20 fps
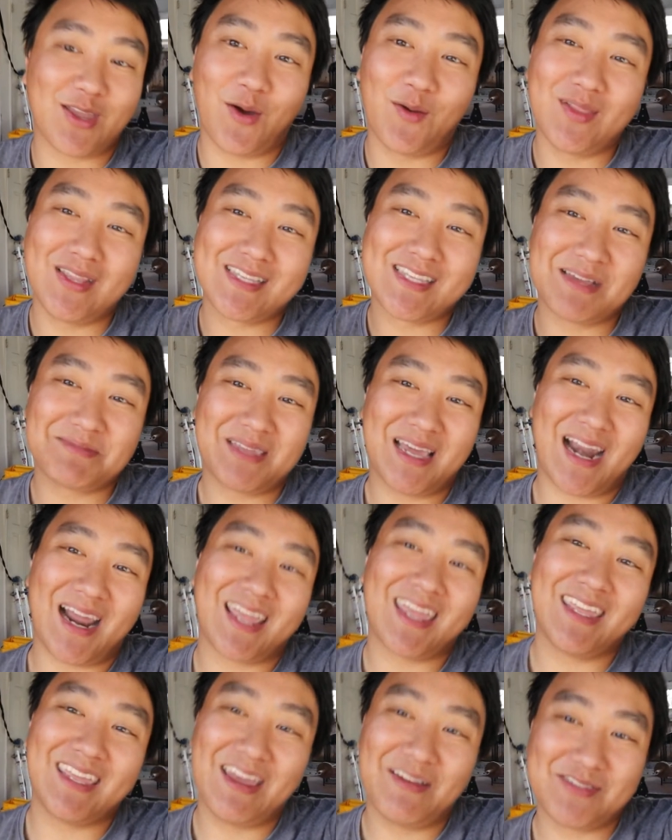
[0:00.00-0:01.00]
the only tip that I
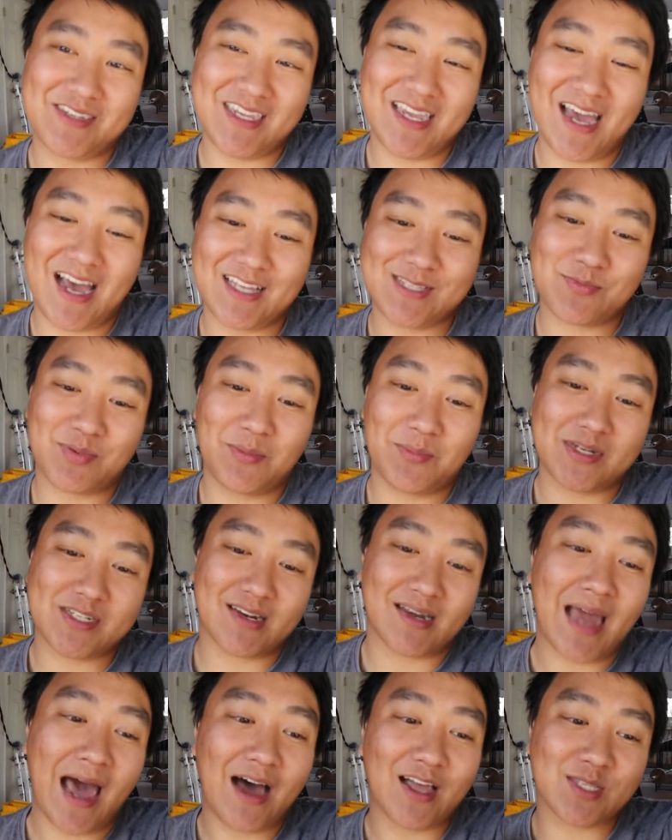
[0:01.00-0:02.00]
can give to you guys pretty much
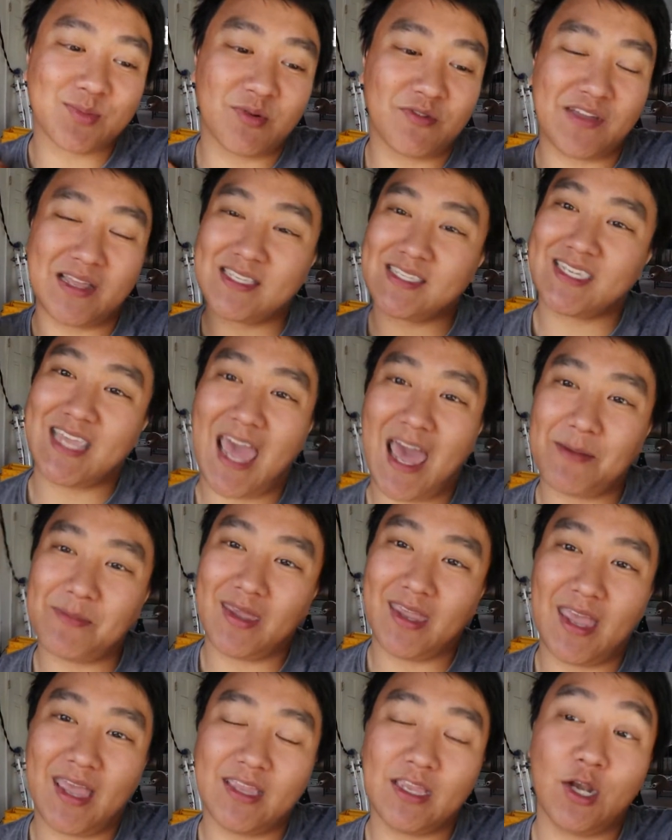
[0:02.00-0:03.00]
on how to prevent
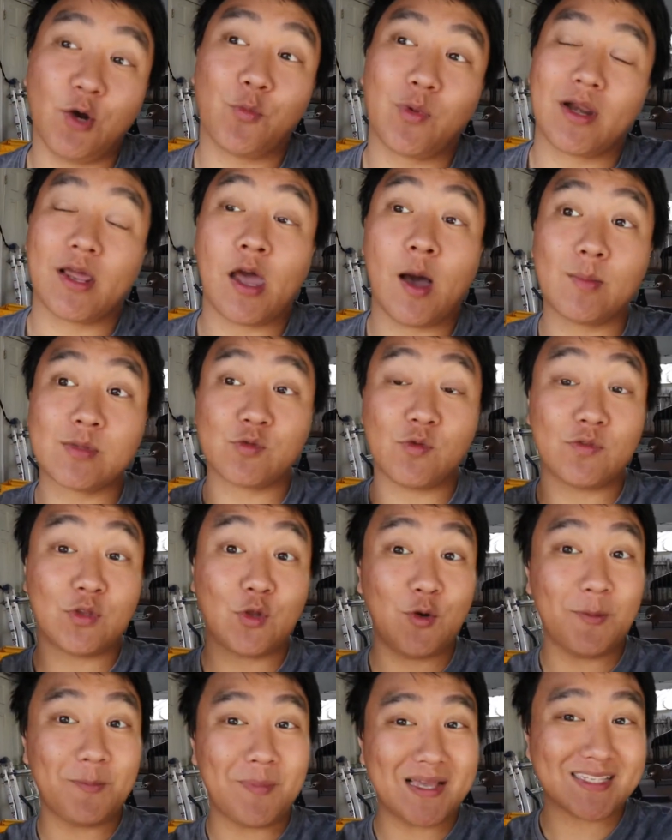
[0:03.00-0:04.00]
scamming. And, you know, when it comes with
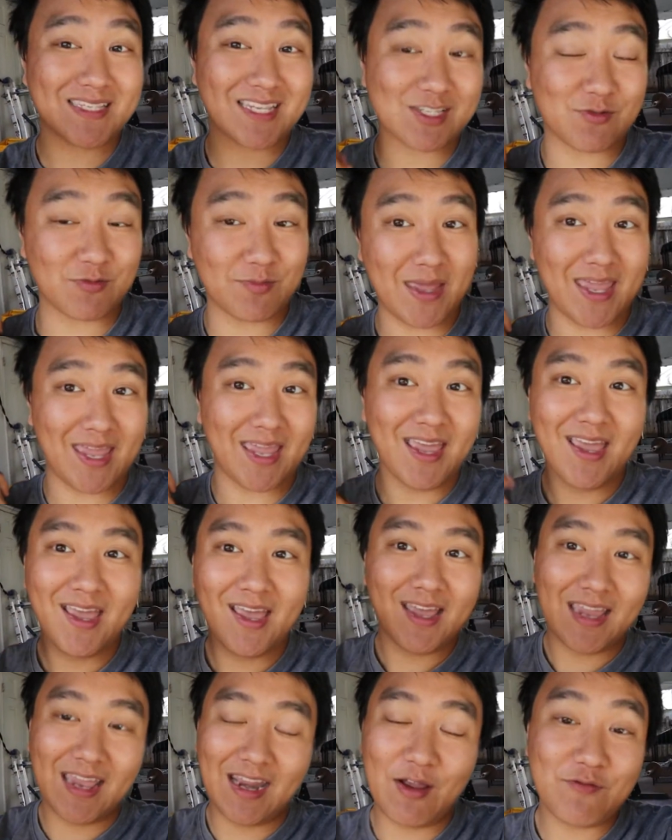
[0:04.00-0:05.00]
doing business with me,
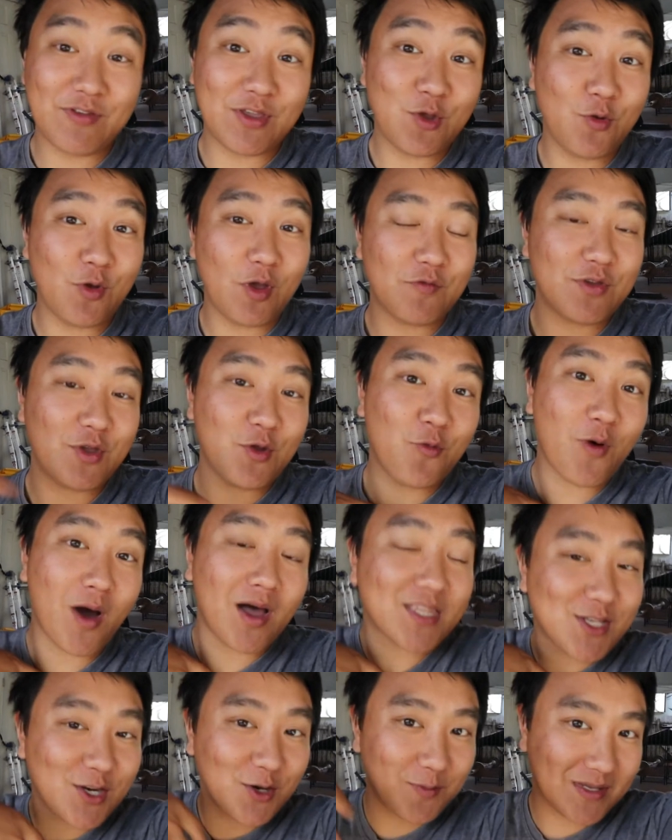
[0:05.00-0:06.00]
you know, if you
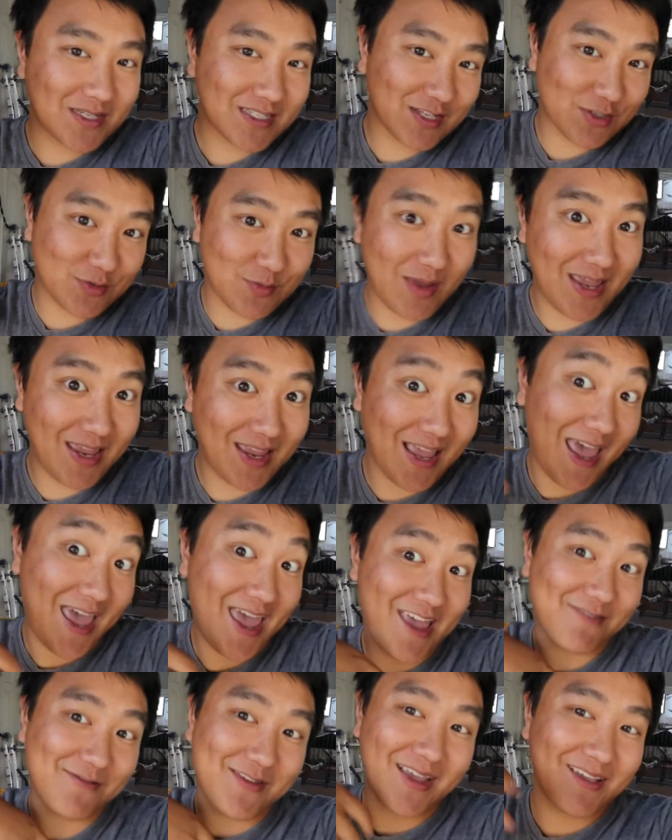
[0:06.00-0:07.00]
want to do business with me,
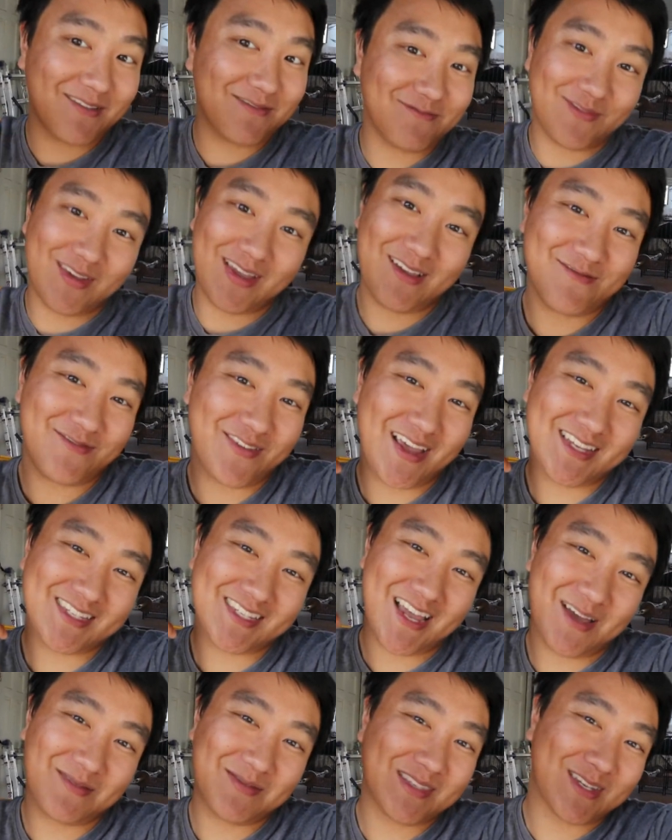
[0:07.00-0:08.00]
hey, we can
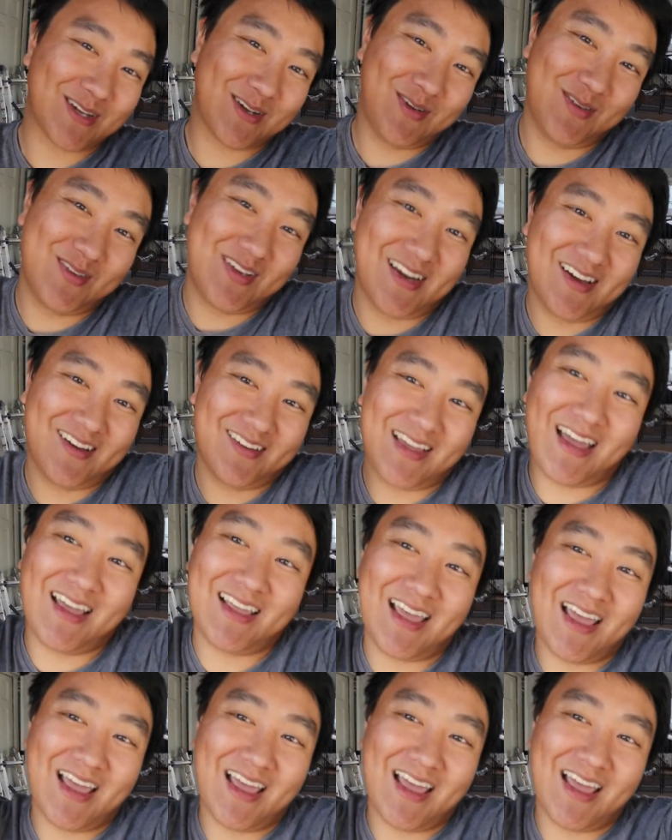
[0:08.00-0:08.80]
FaceTime. It's cool, you know?